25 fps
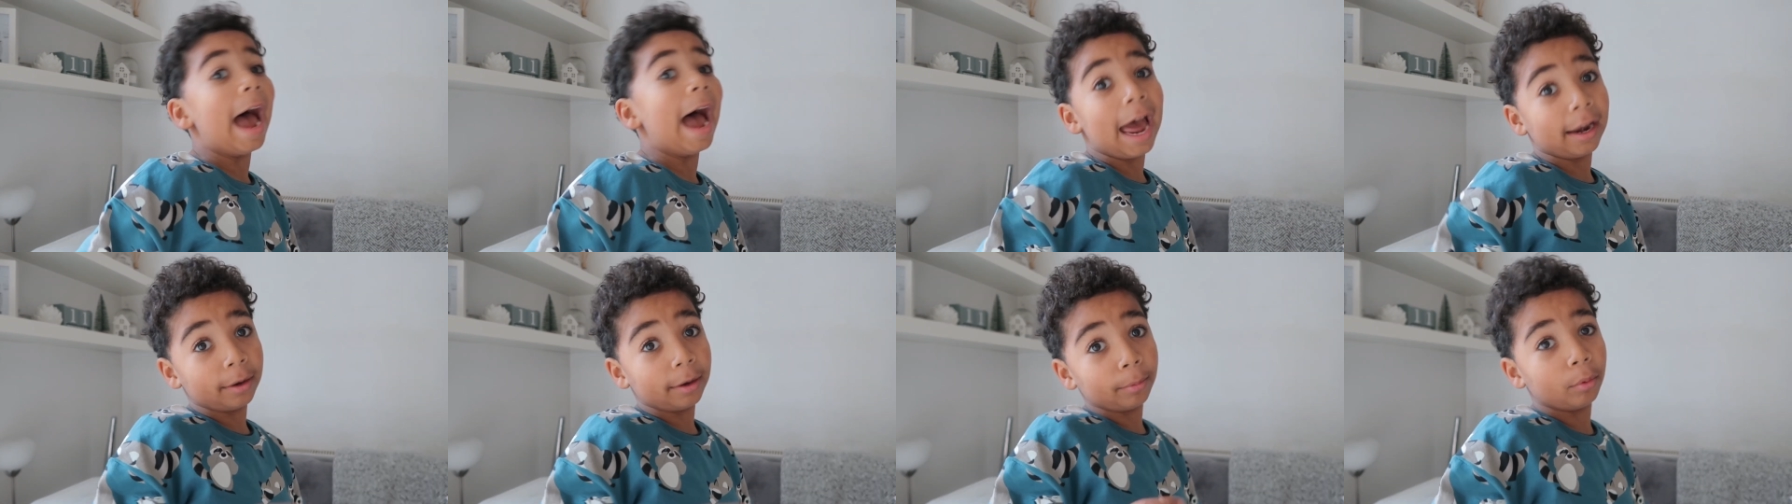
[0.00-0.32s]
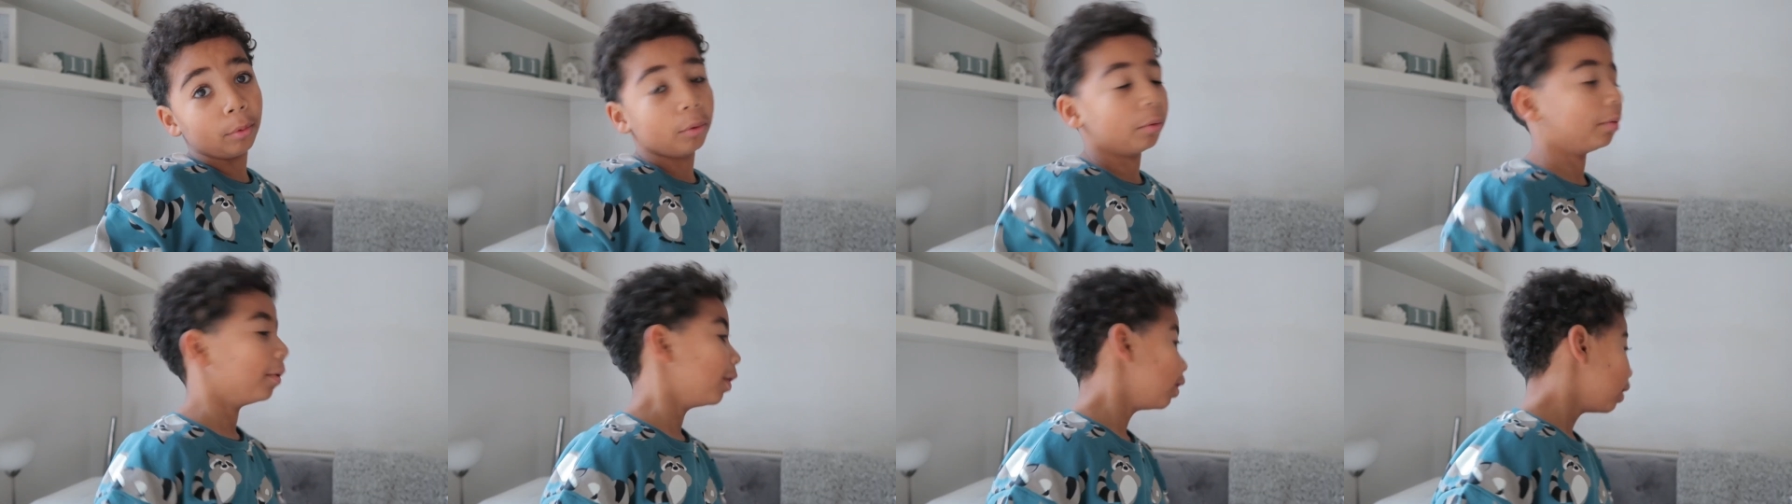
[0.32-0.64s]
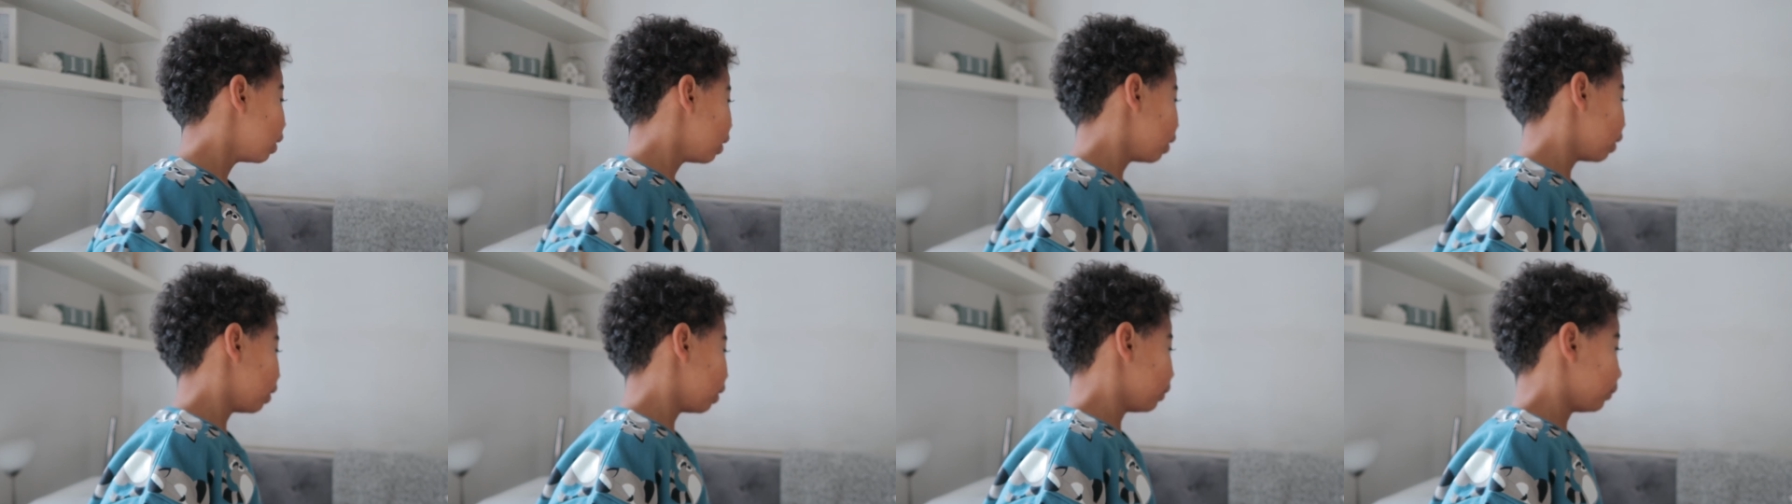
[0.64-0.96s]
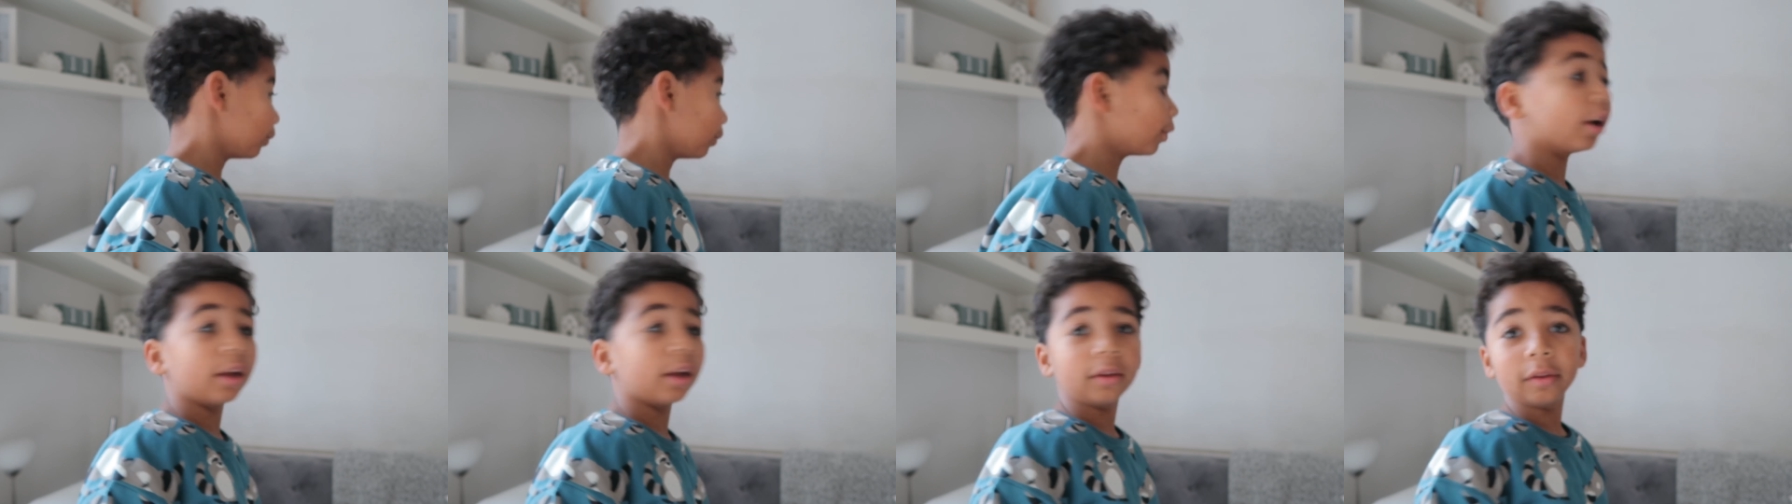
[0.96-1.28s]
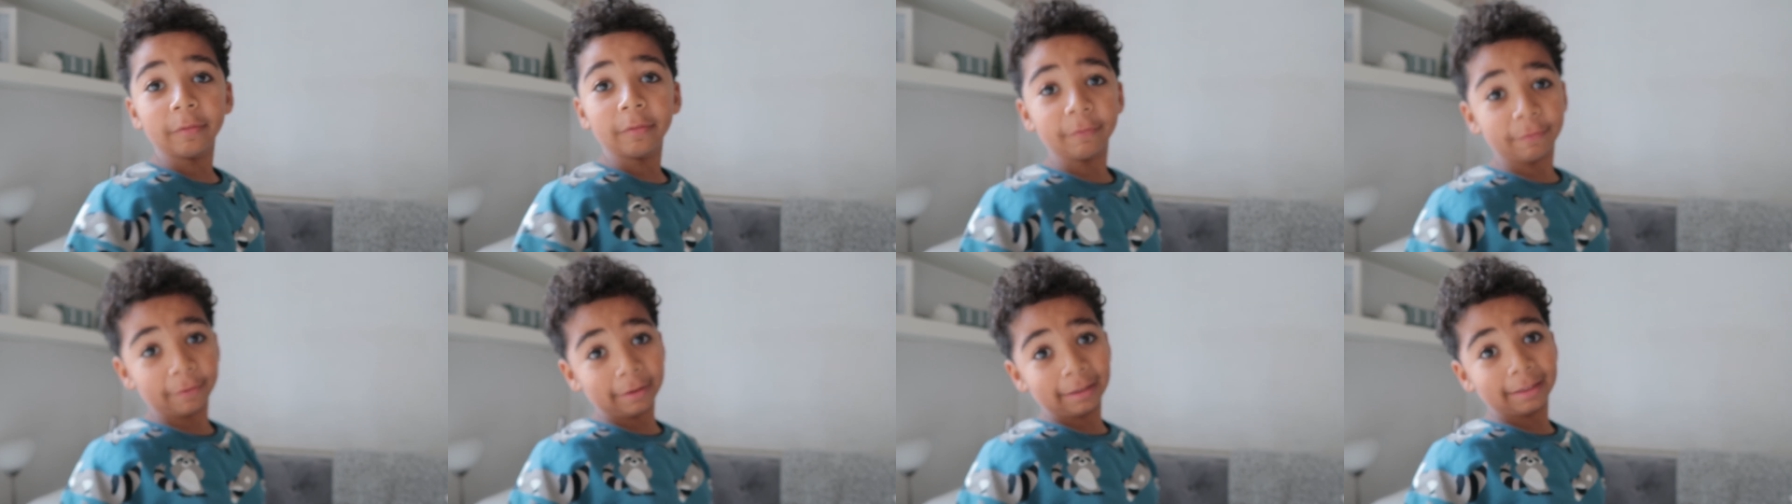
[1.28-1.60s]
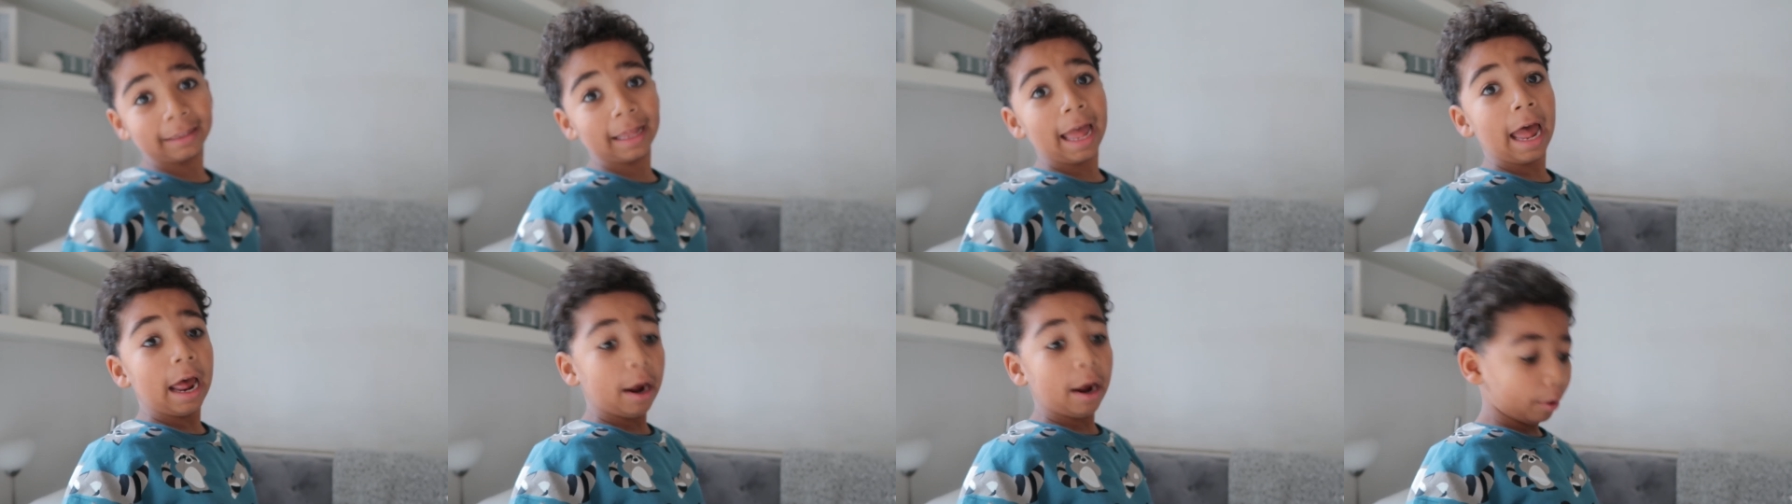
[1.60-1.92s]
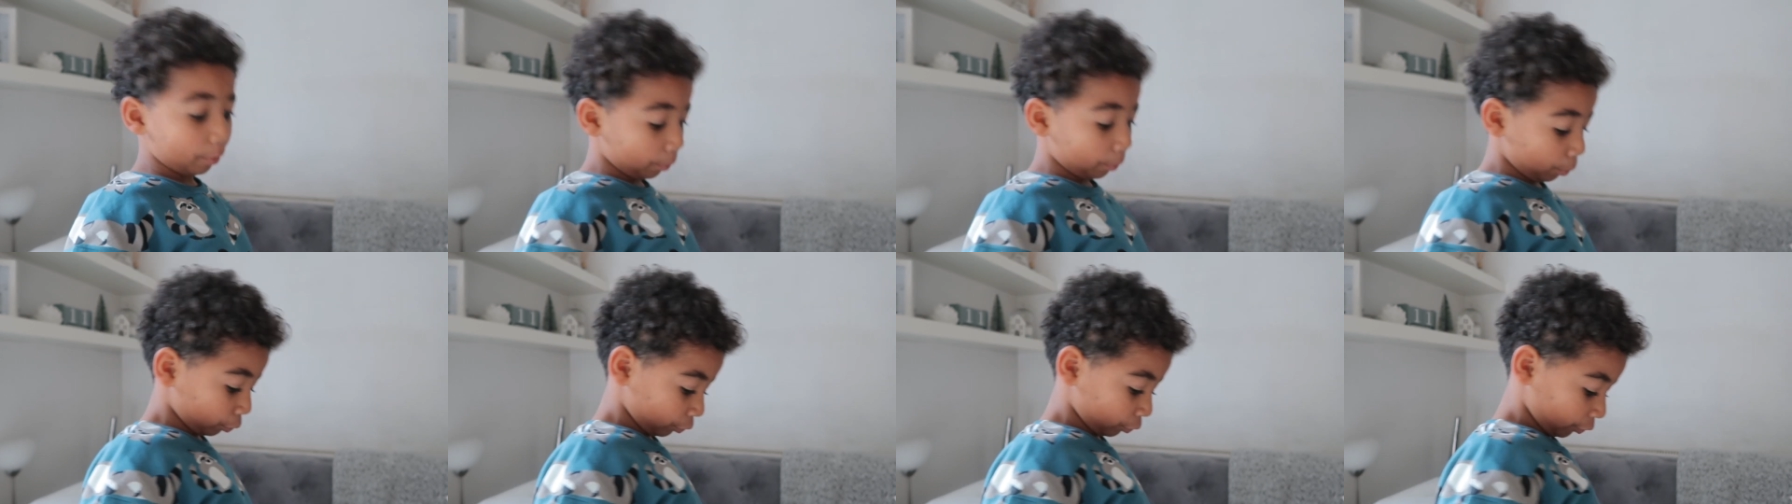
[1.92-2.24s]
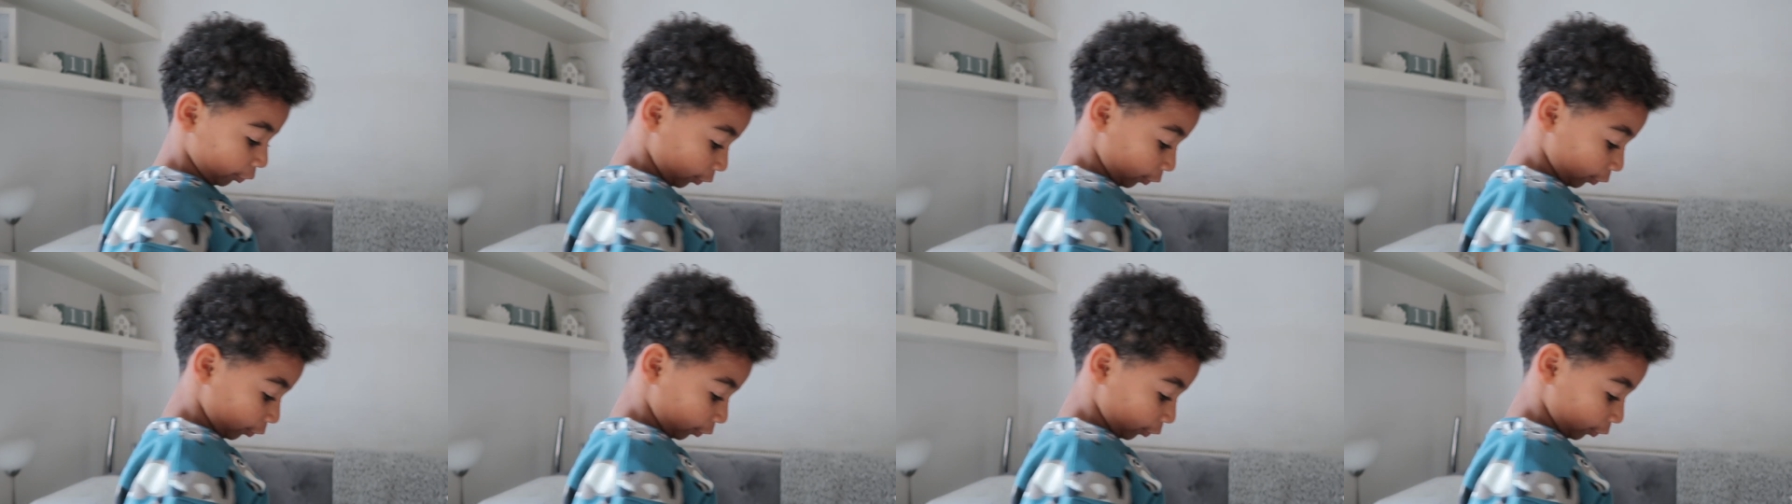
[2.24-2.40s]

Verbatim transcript: Edible. We got some things that are edible